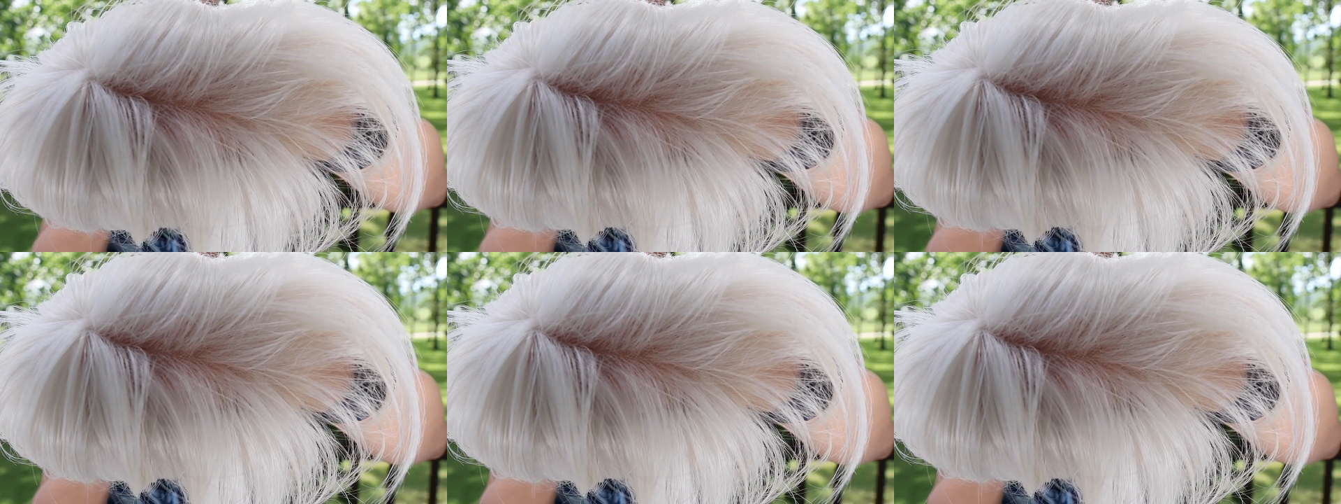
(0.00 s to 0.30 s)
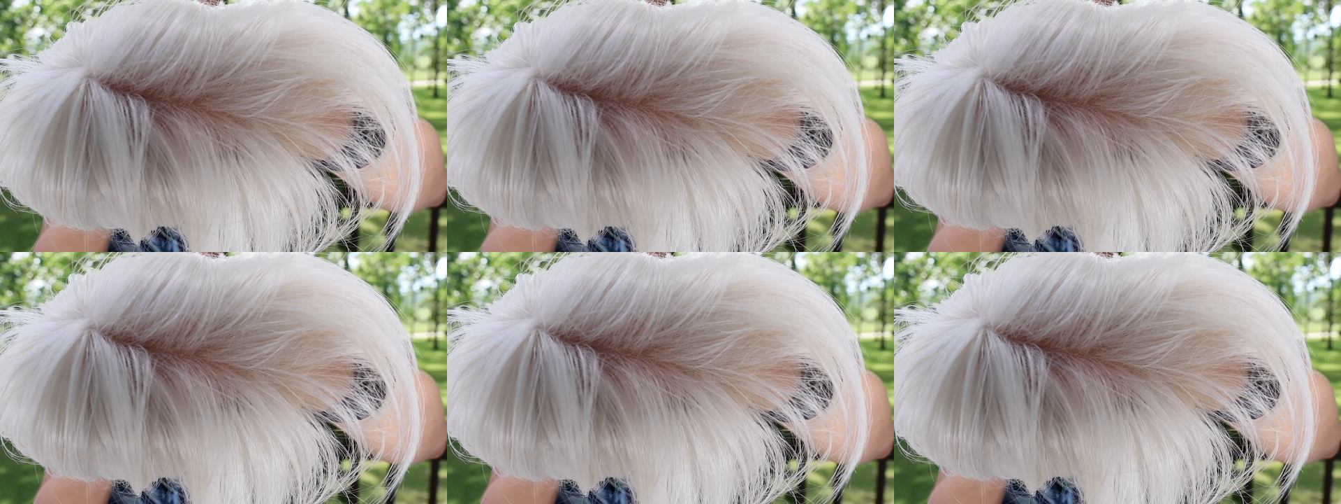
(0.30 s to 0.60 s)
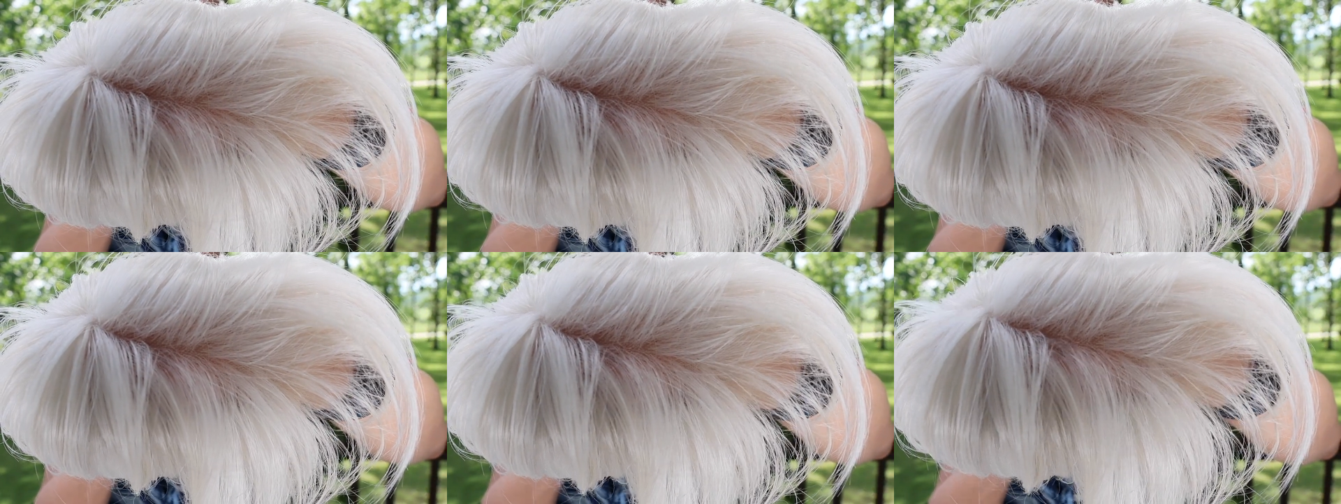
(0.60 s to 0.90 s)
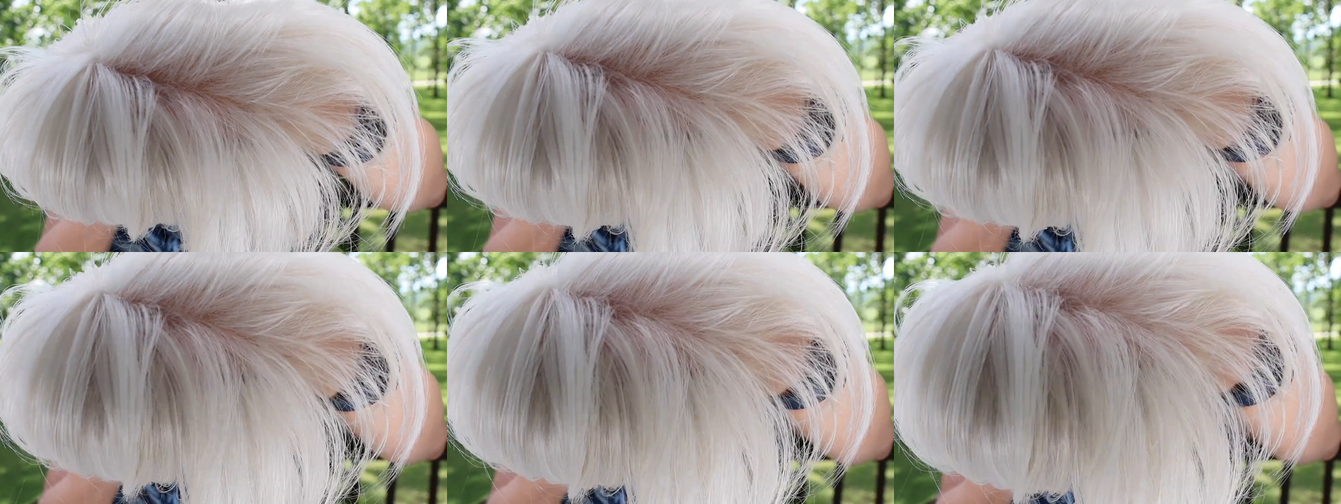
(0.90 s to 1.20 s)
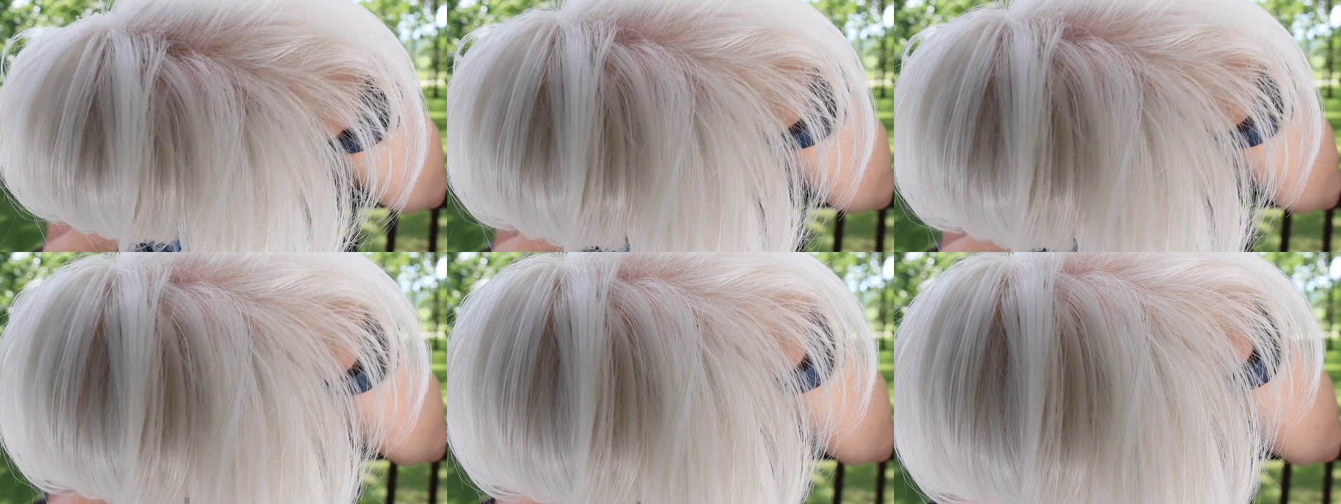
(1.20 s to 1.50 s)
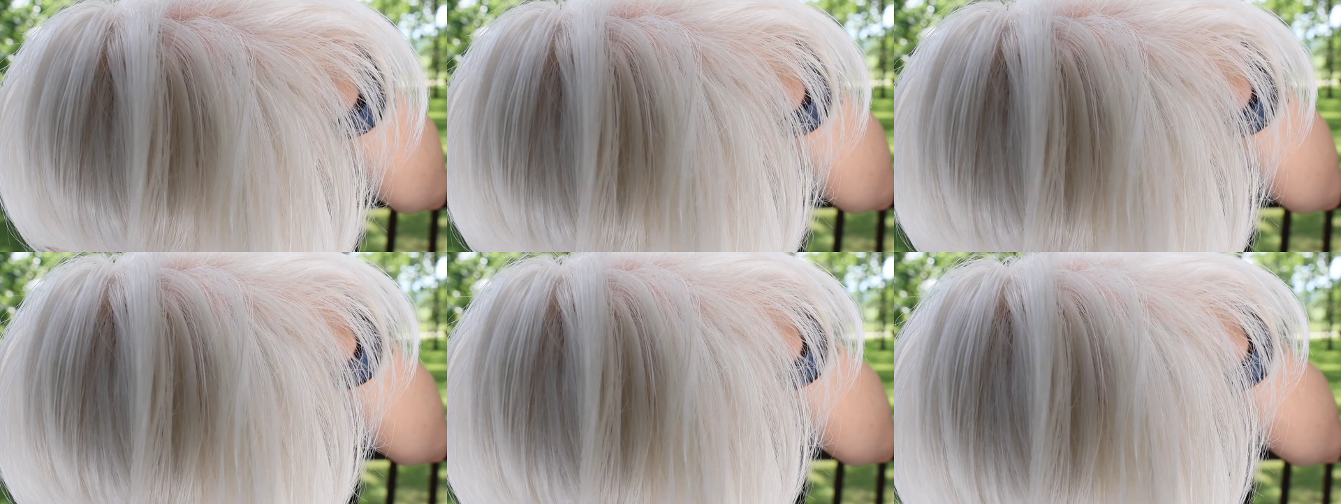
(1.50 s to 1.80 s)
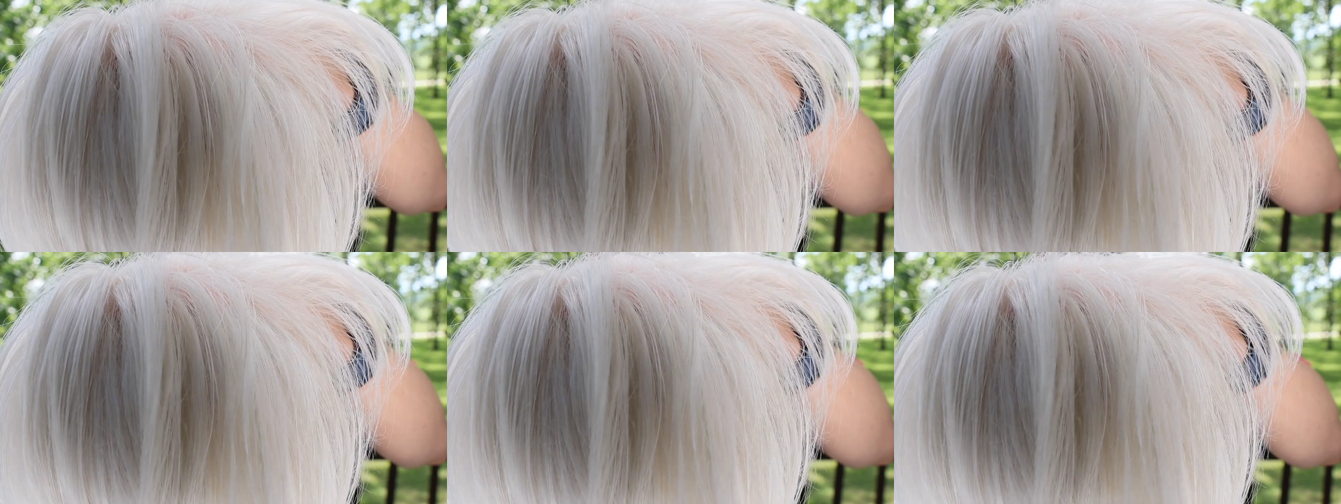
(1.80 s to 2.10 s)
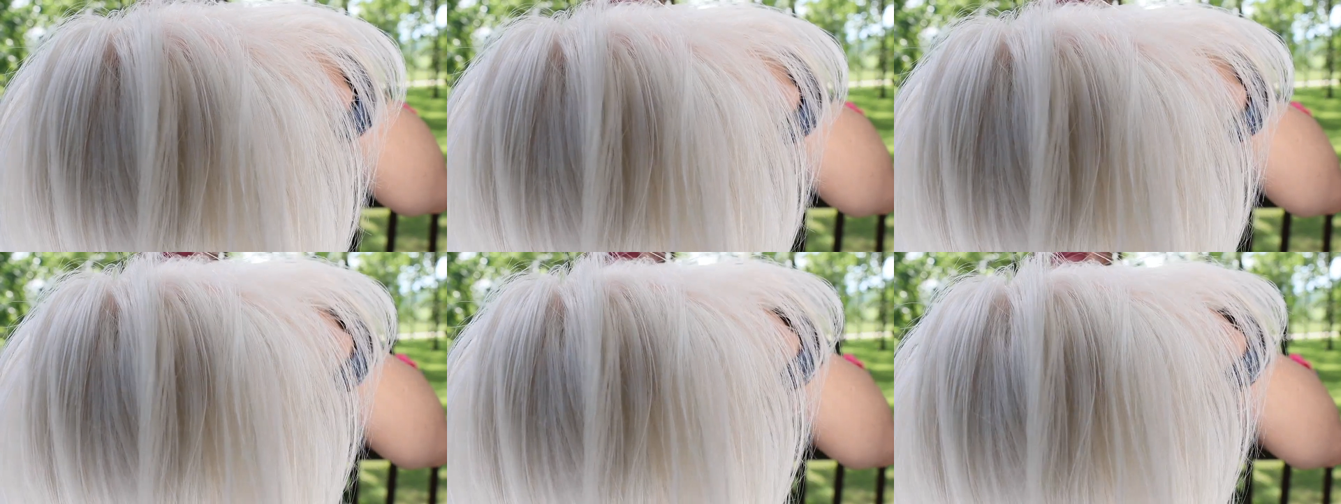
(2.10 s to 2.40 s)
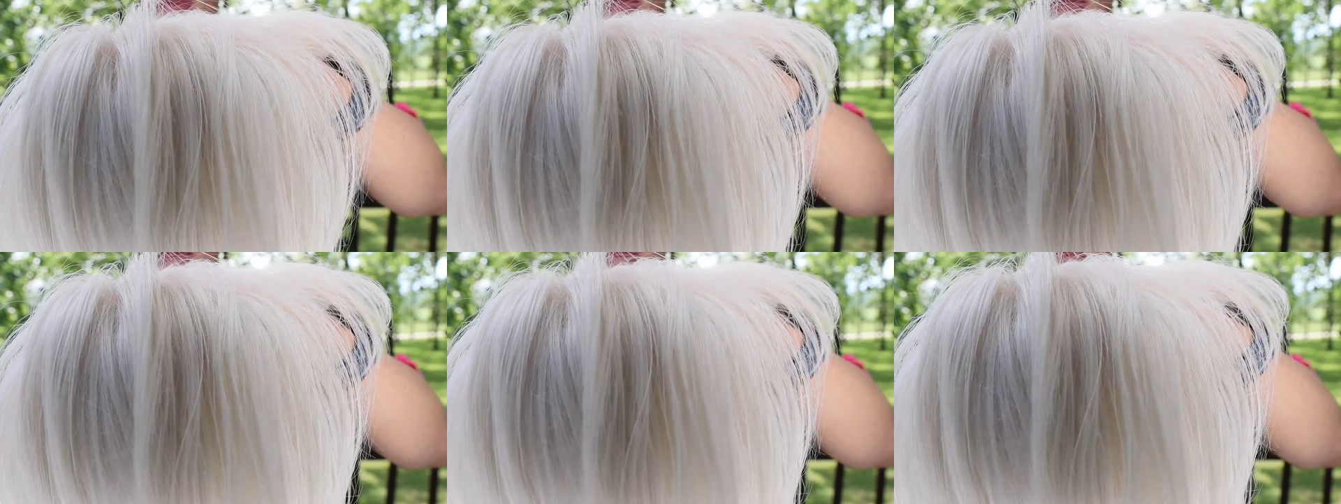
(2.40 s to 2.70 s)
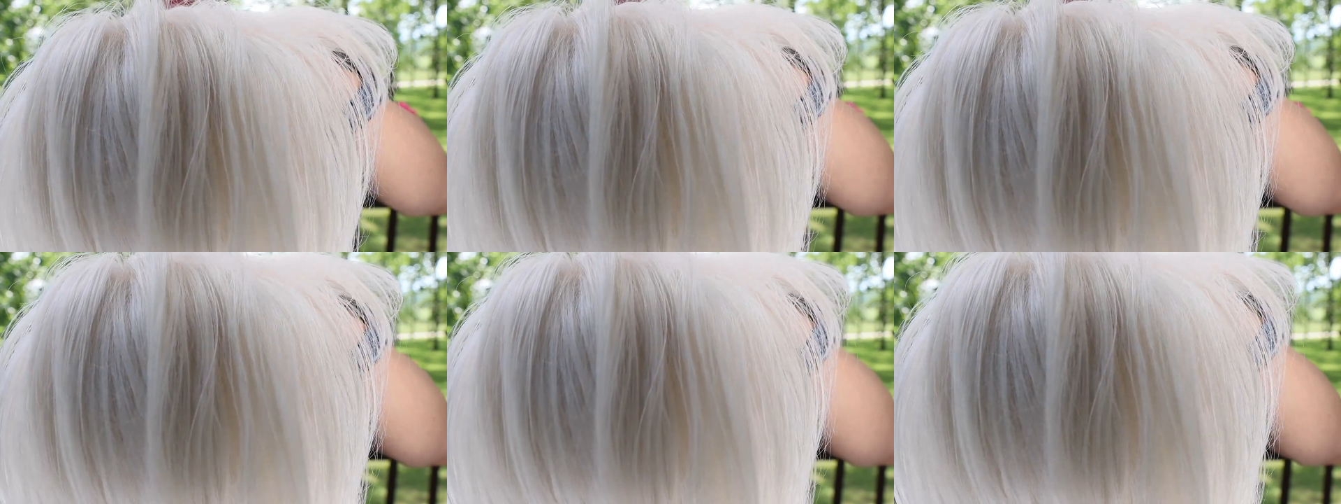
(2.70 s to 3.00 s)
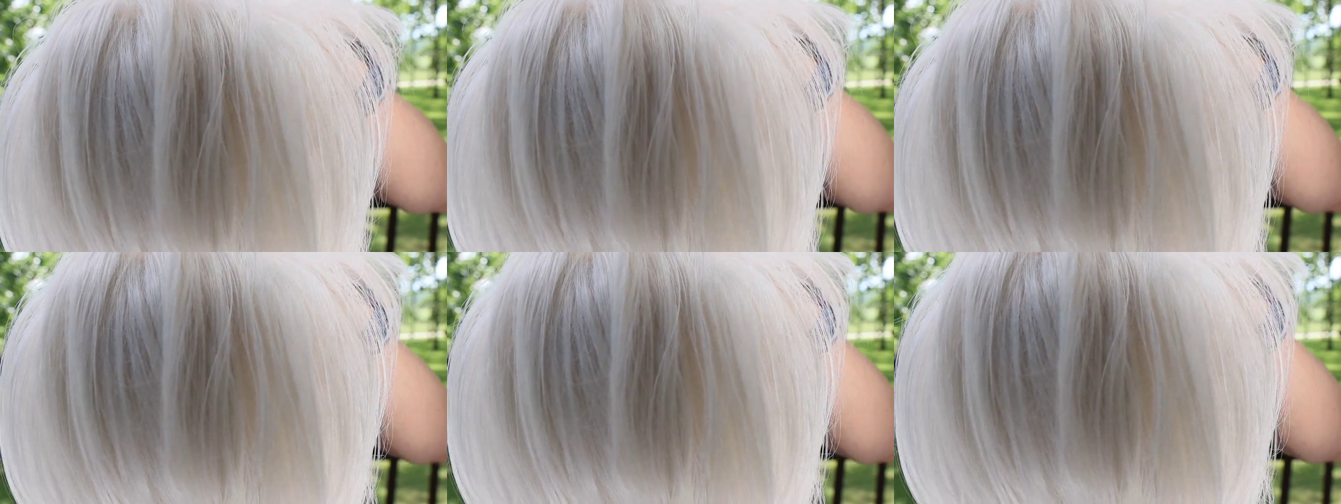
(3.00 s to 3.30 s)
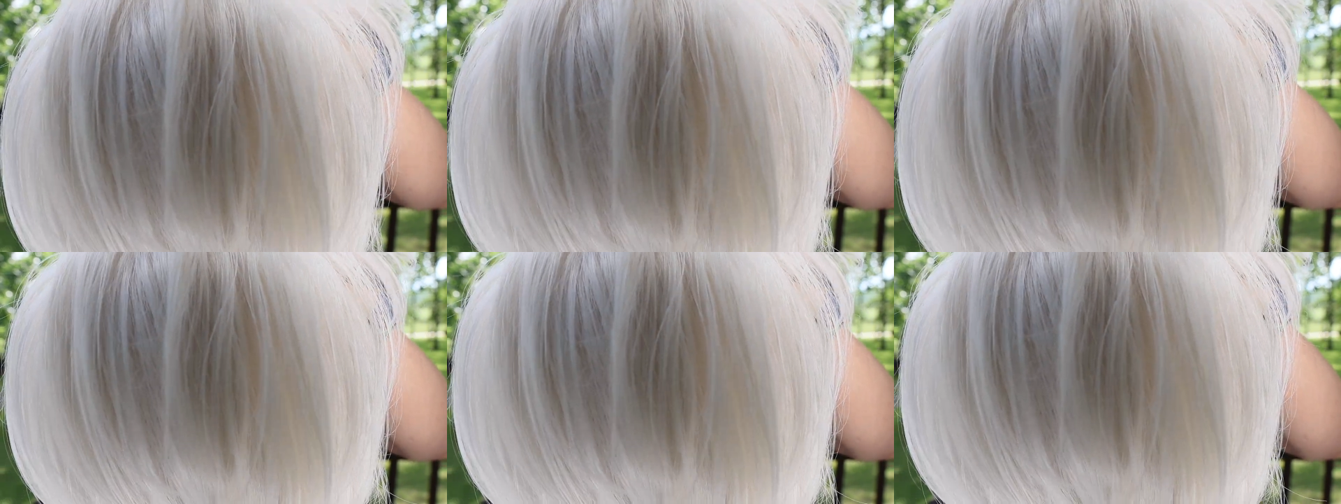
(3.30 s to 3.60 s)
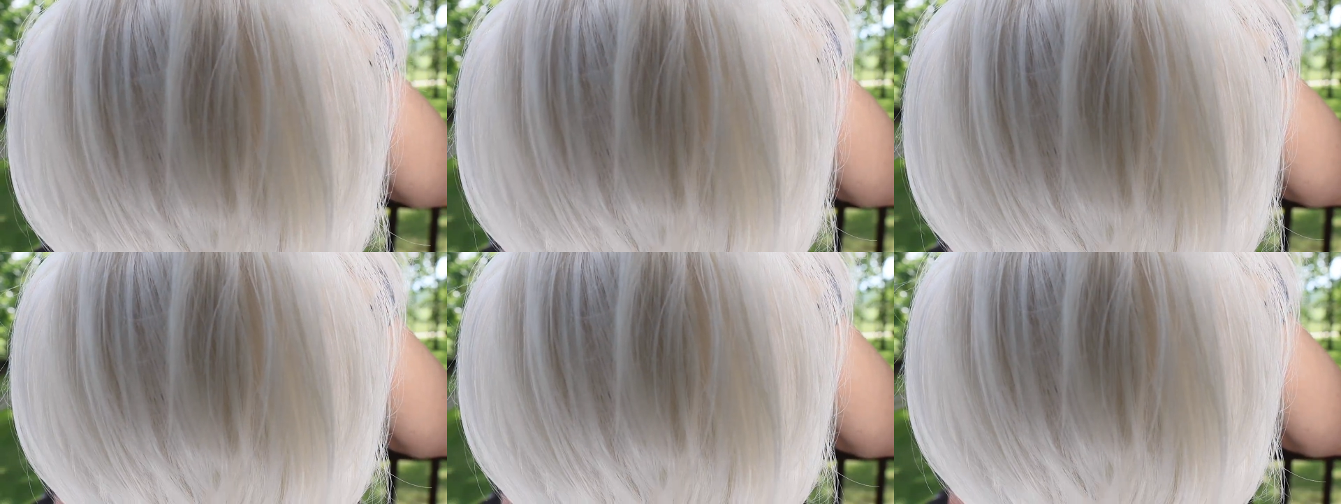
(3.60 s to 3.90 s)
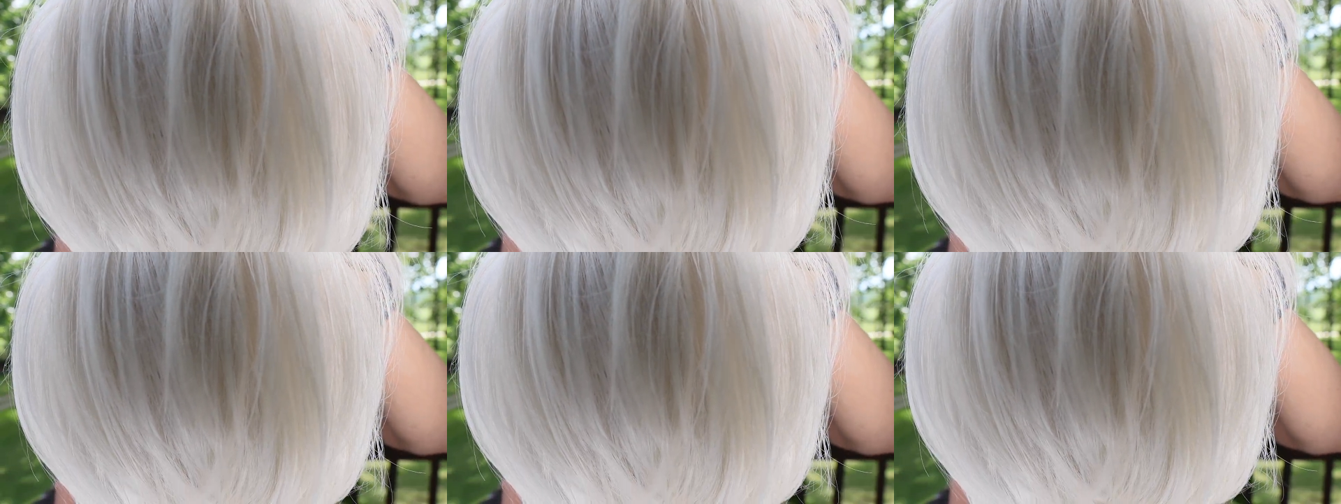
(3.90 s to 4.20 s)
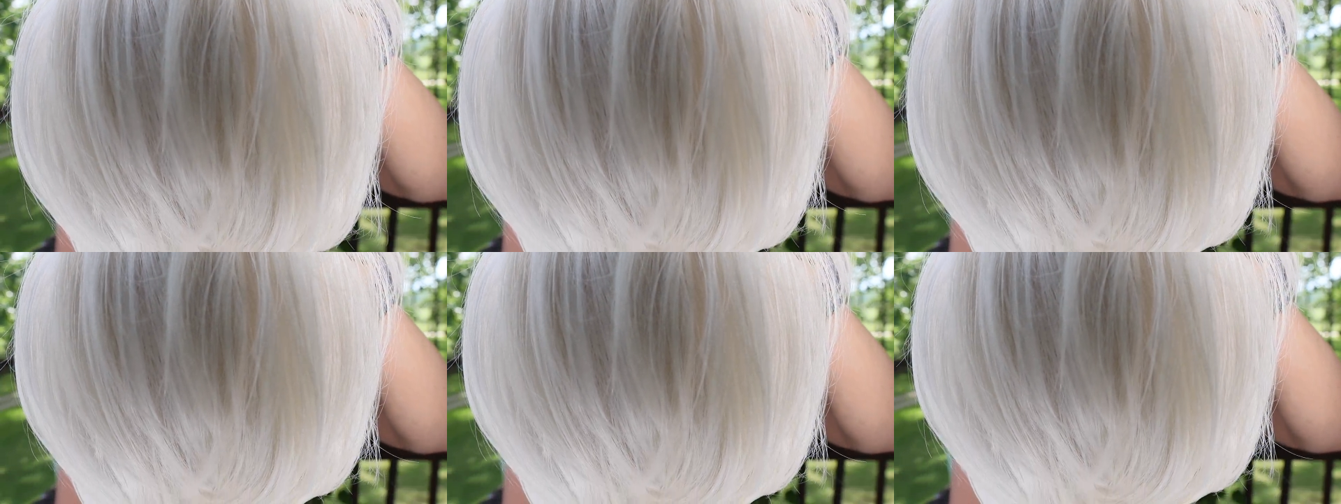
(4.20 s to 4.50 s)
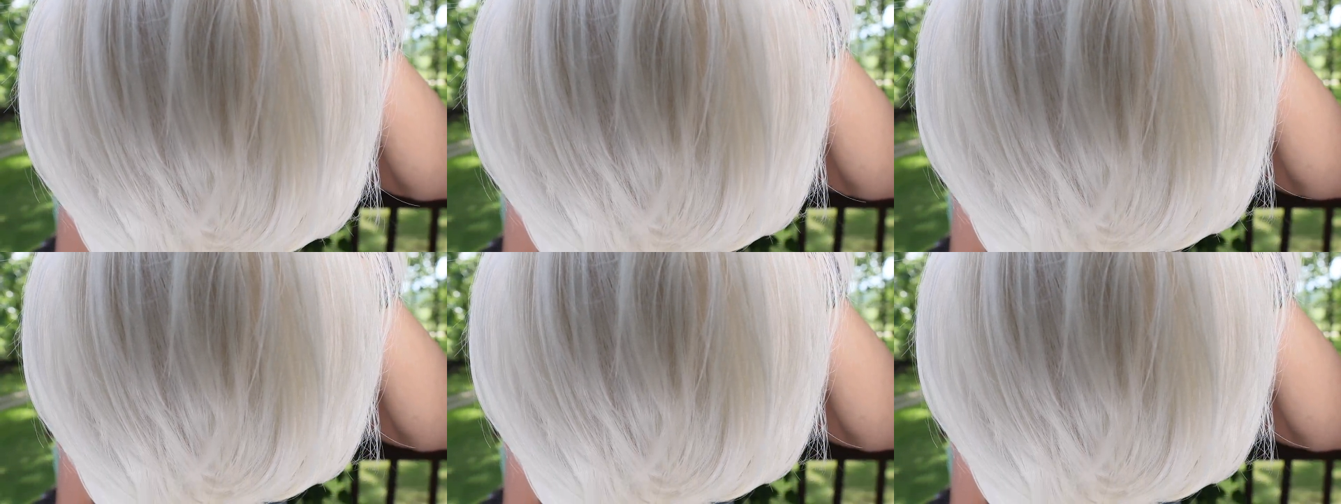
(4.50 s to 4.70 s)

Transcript: (no speaker visible)